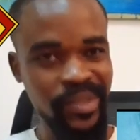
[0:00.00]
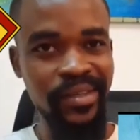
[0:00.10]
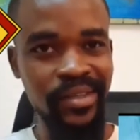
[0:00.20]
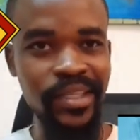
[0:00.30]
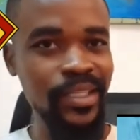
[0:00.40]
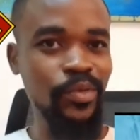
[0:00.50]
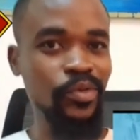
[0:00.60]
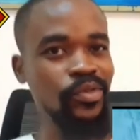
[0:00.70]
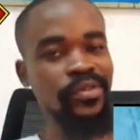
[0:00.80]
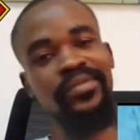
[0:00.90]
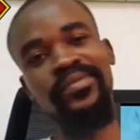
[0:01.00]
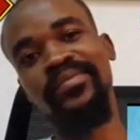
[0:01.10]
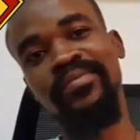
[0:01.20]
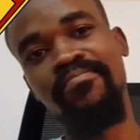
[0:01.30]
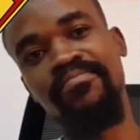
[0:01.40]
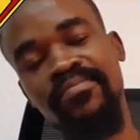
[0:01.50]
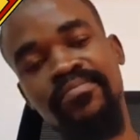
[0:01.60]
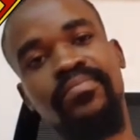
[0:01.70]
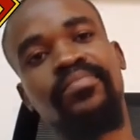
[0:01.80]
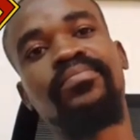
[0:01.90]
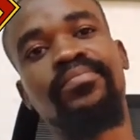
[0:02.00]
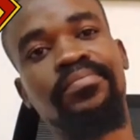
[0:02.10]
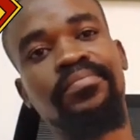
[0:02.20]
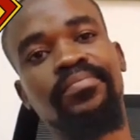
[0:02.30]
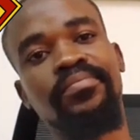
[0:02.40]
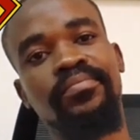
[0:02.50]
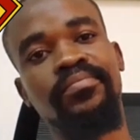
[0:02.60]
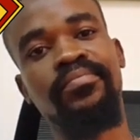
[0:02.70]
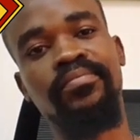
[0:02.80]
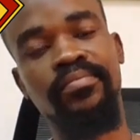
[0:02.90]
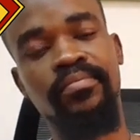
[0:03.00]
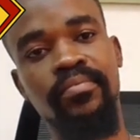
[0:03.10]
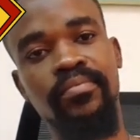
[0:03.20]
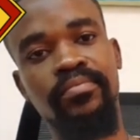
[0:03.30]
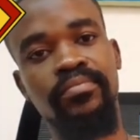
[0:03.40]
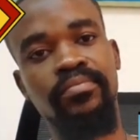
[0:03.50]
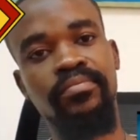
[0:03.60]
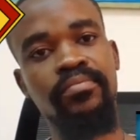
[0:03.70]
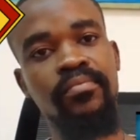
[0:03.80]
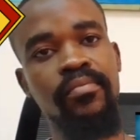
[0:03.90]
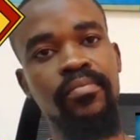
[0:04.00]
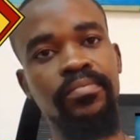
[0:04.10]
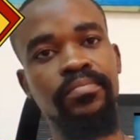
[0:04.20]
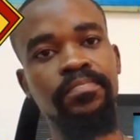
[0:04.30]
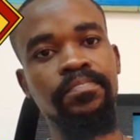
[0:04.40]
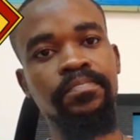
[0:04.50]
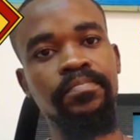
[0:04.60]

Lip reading: automatons here to serve. Meet 12. She's new.